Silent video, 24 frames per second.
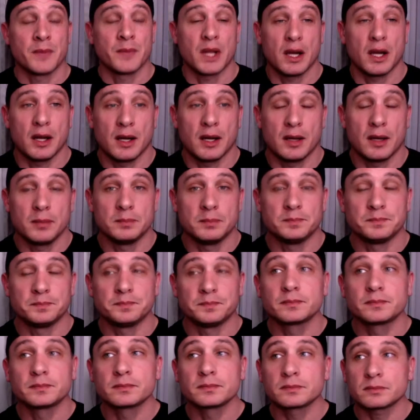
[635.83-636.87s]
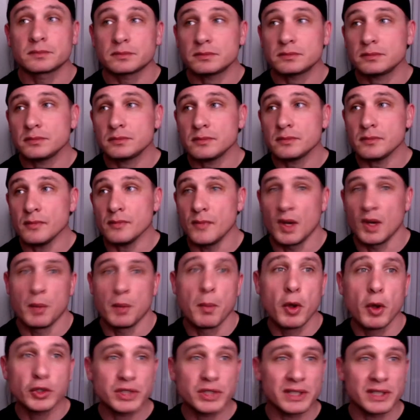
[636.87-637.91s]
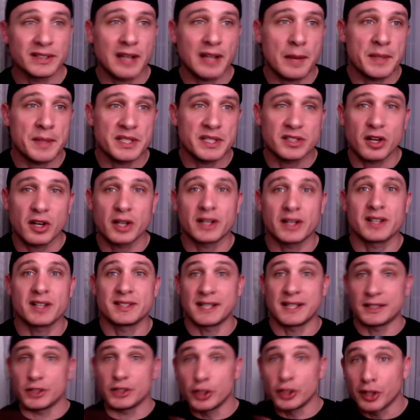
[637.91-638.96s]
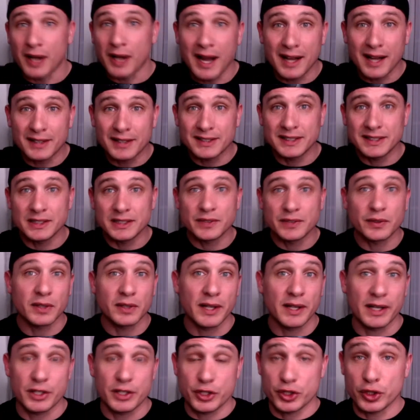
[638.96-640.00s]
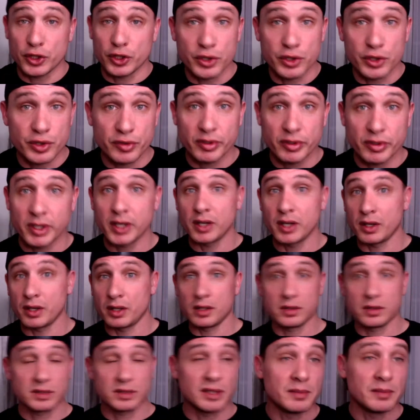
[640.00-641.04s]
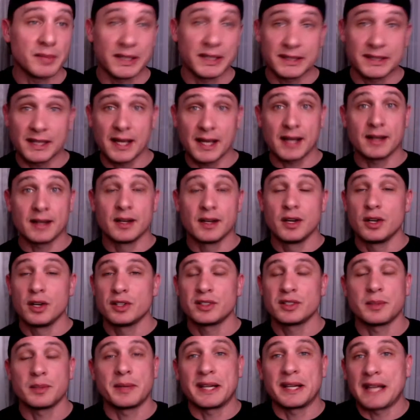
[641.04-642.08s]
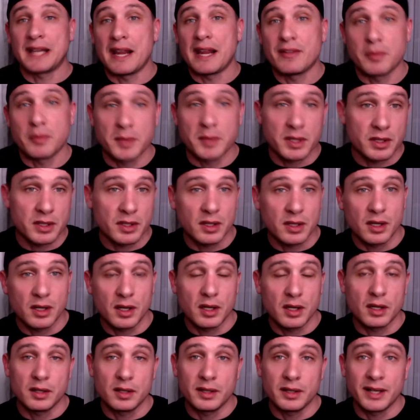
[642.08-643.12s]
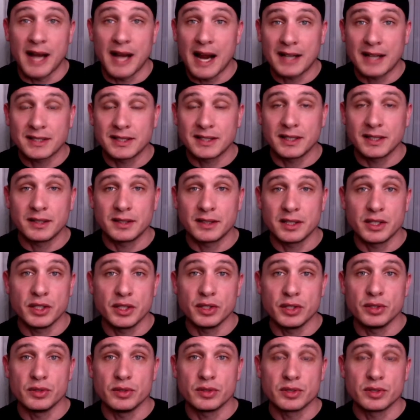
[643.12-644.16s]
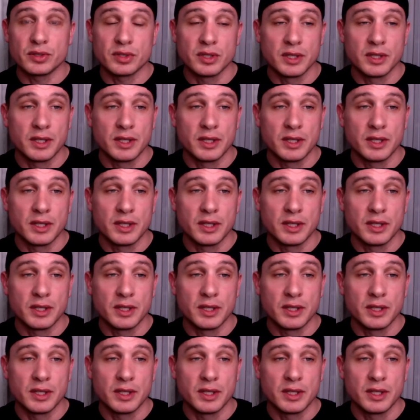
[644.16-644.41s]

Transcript: Um, most of the time it started because they took oxys for like a surgery or something like that. Somebody gave them a, uh, an oxy to use.